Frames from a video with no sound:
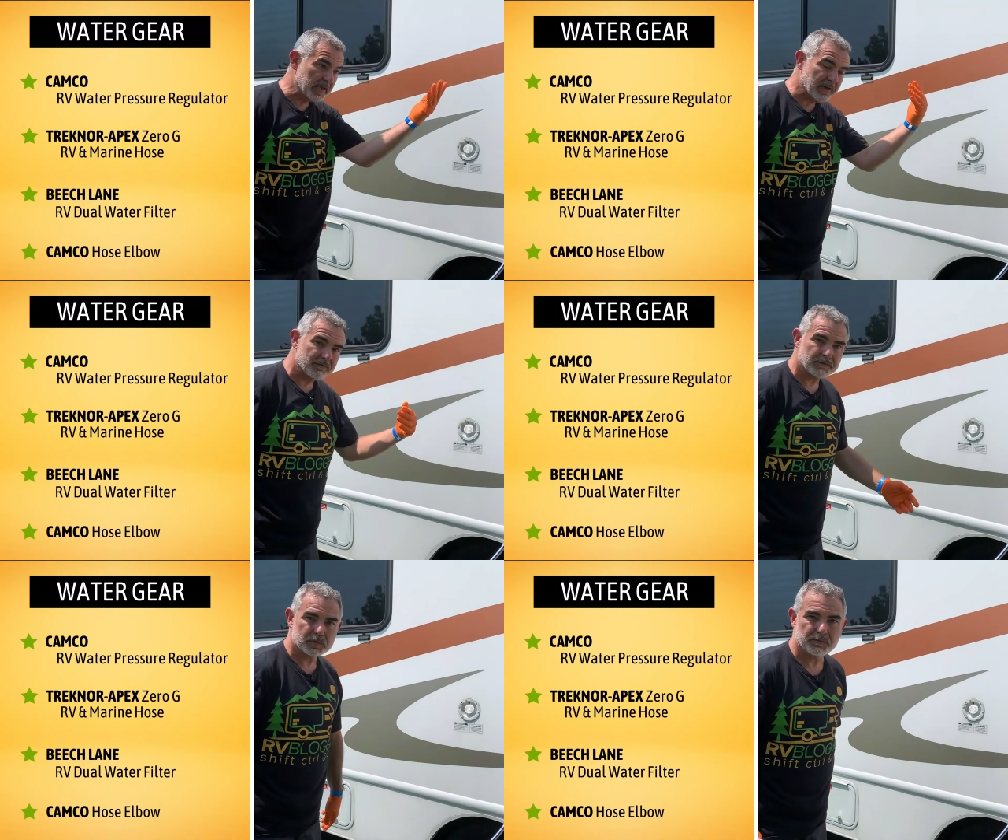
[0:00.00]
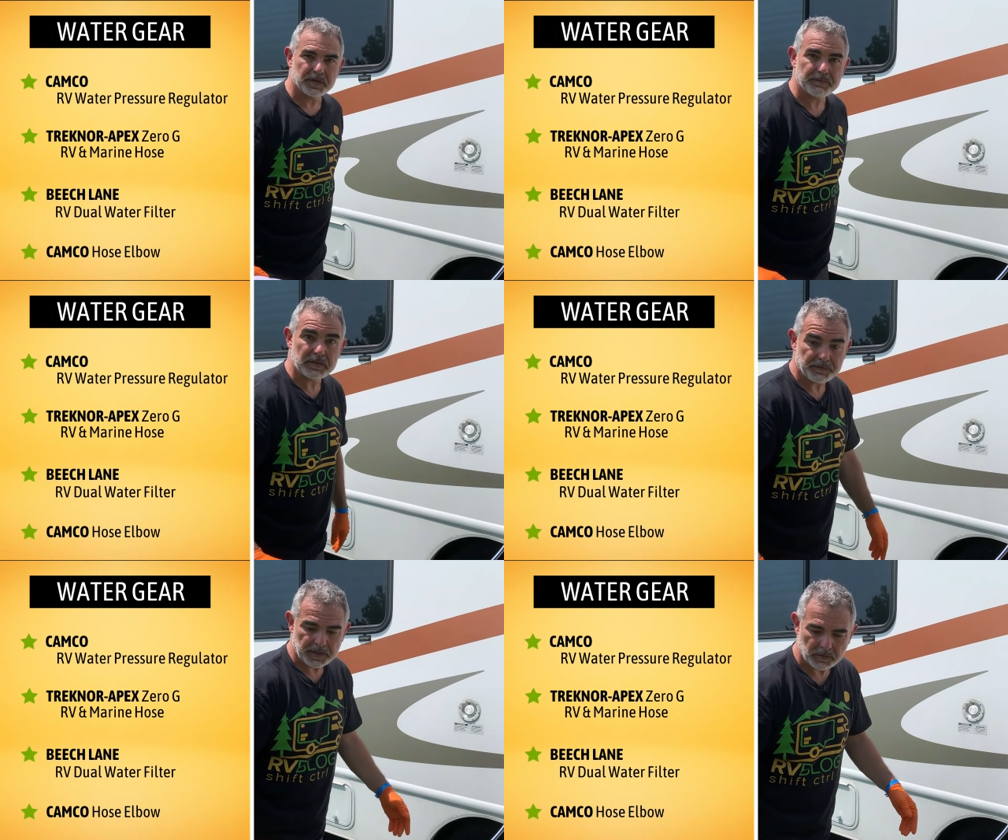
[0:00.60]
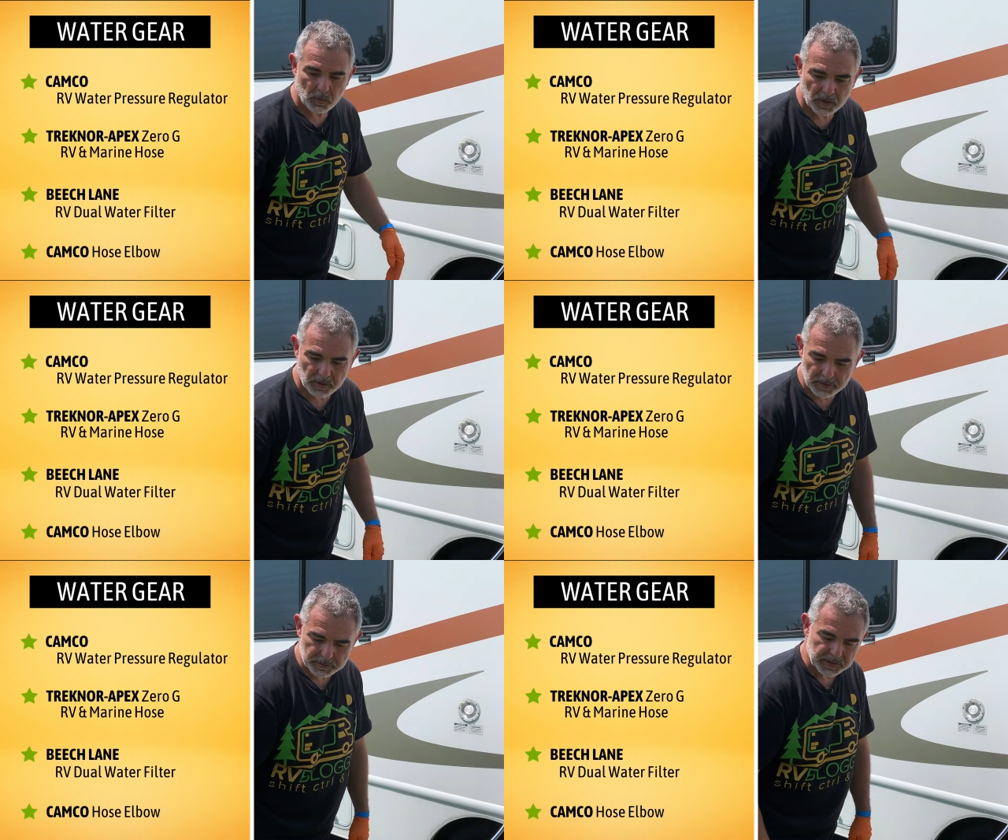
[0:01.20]
We have fifty feet of
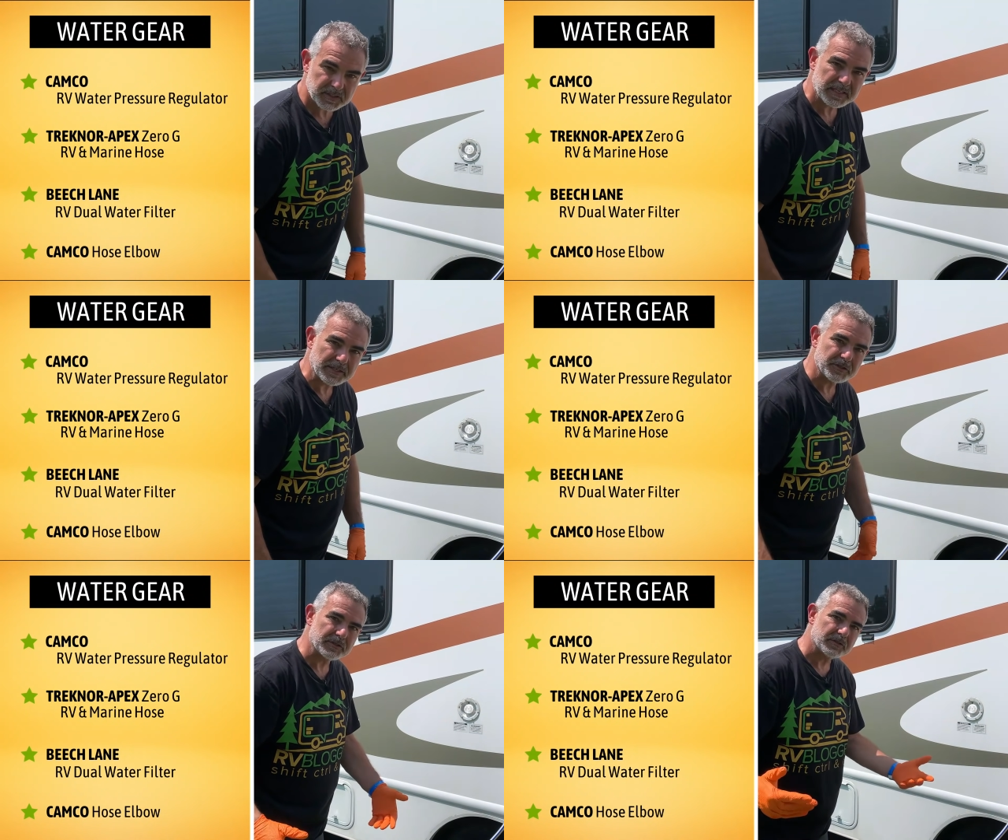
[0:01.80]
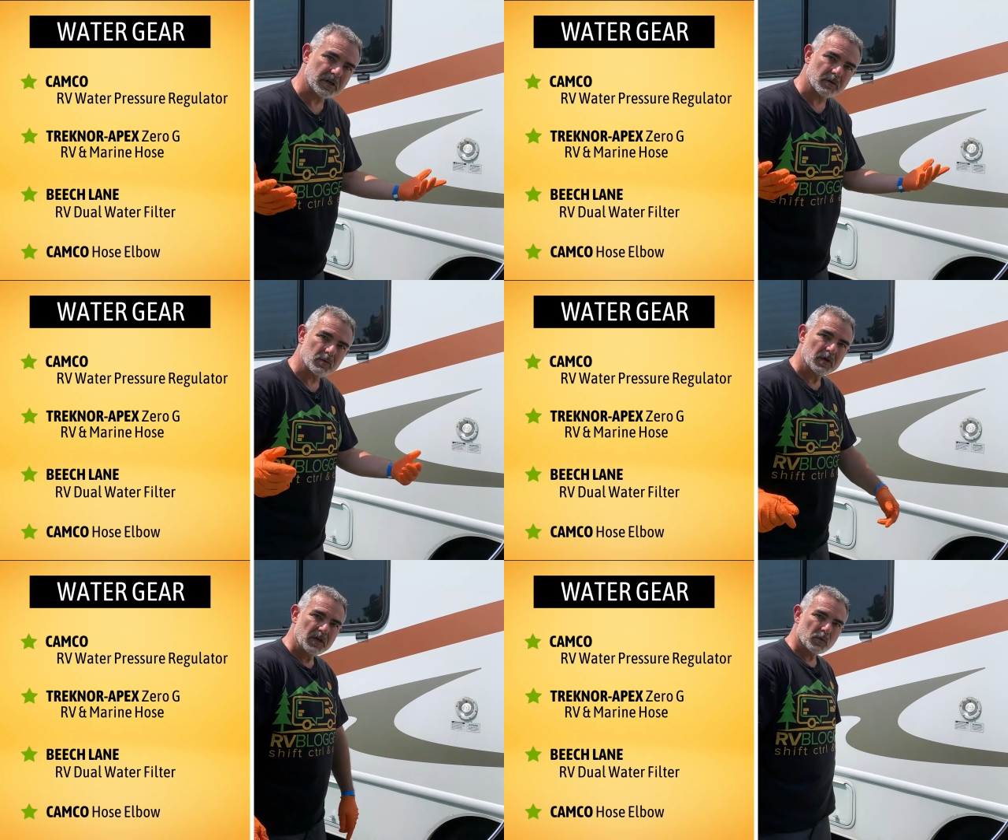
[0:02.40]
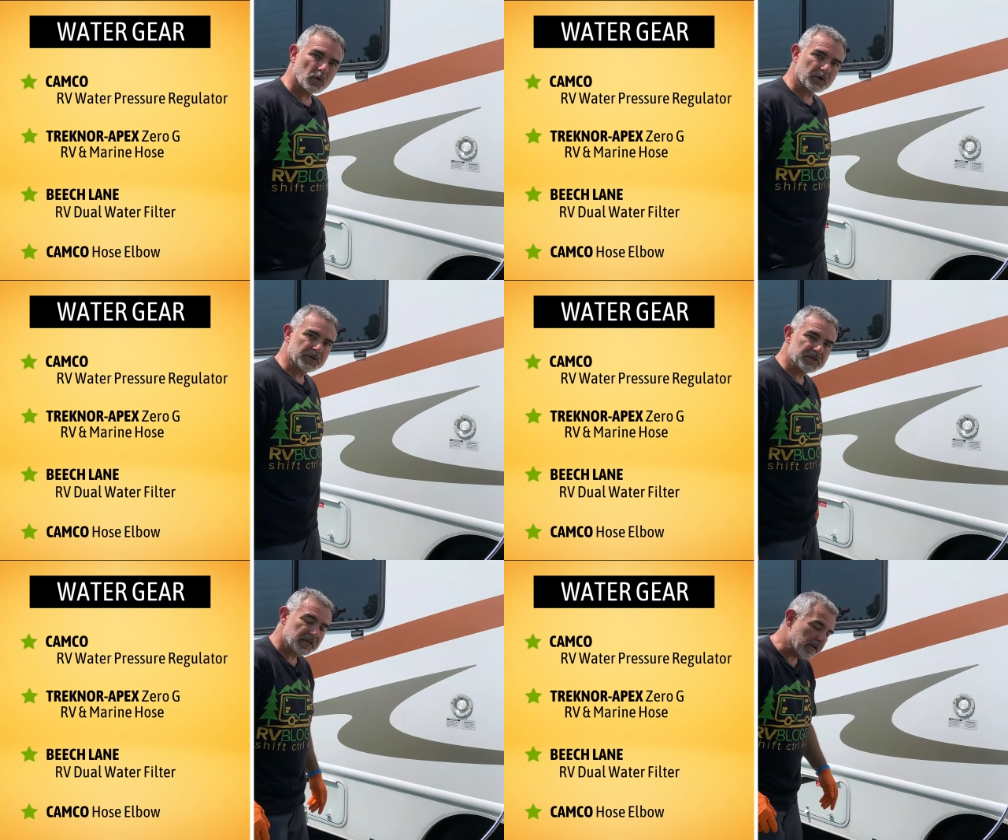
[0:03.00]
water hose extension, so we're
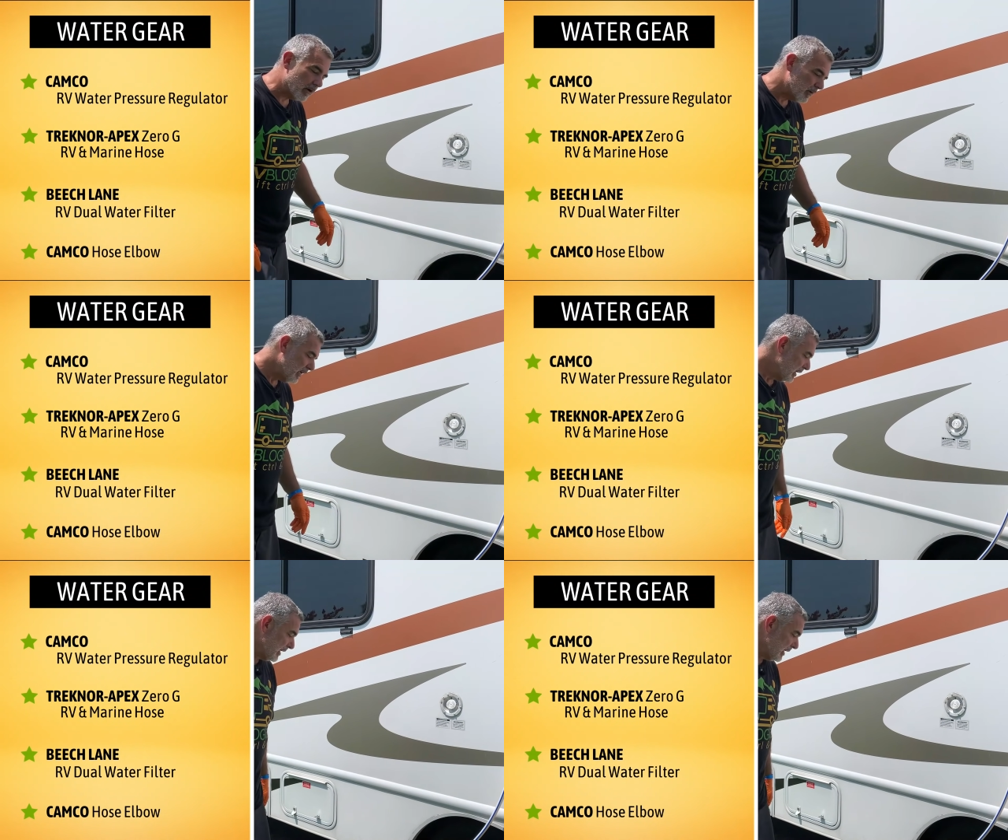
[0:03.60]
good to go.